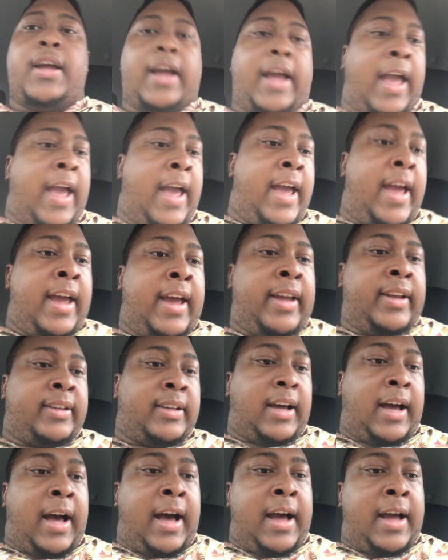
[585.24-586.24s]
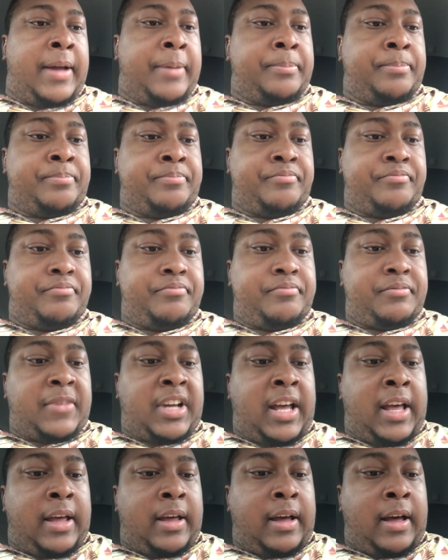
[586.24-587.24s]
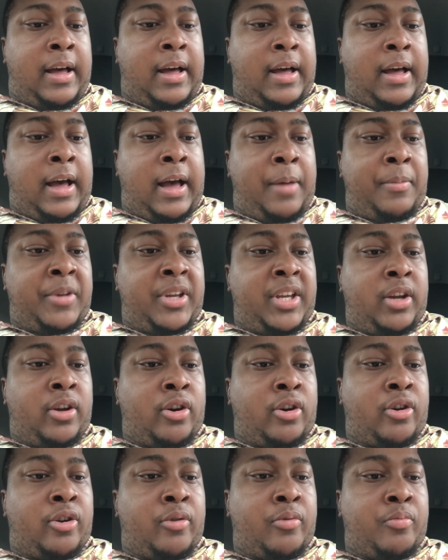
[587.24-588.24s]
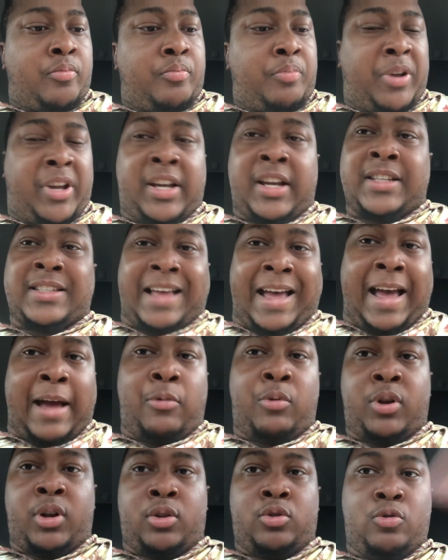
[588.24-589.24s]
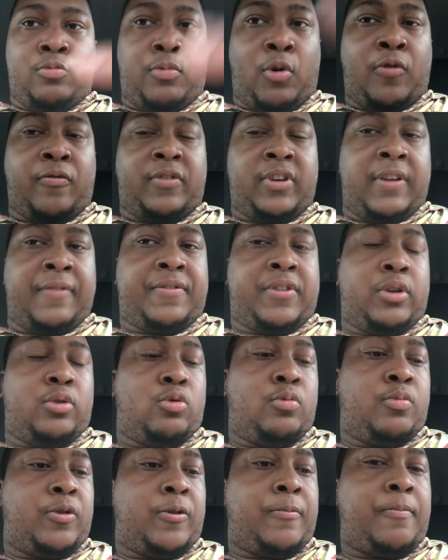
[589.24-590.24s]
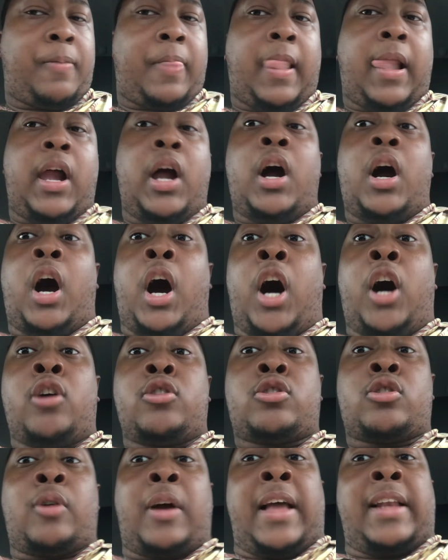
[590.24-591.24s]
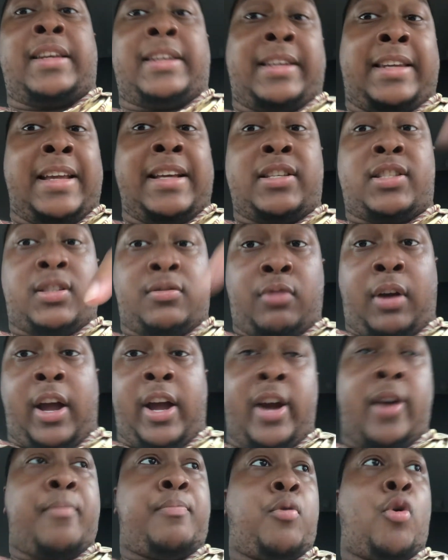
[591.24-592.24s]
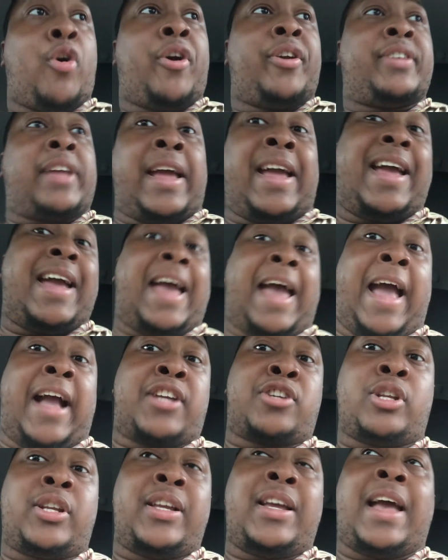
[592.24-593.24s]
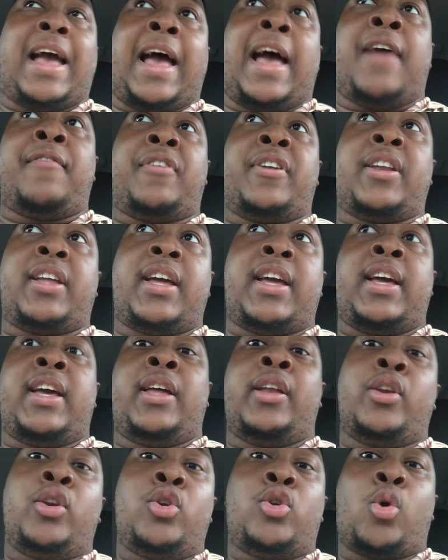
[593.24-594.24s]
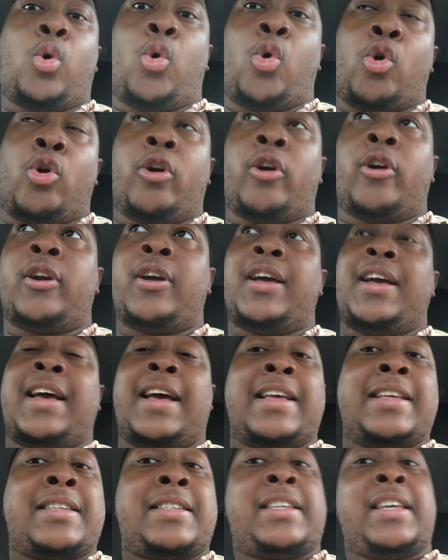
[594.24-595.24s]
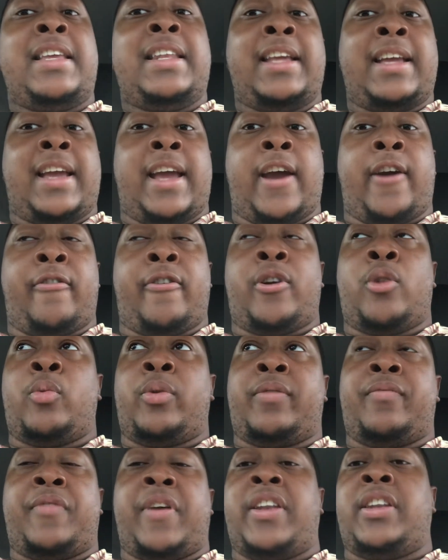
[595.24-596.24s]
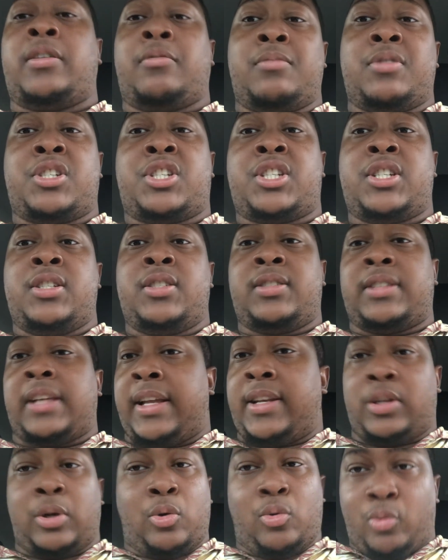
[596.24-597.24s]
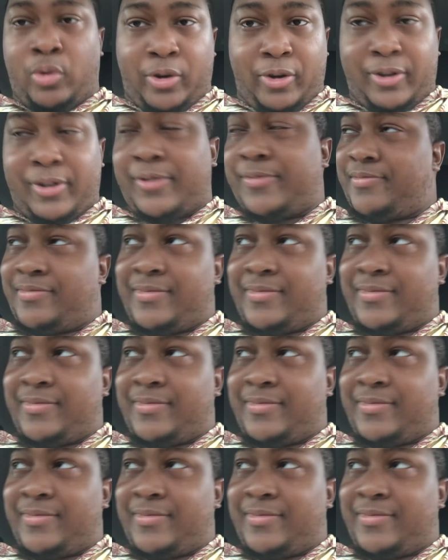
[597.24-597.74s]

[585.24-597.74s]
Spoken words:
And I'm here because I want to do both Lyft and Uber. Also, at this airport, they actually have an indoor seating area with vending machines that don't work.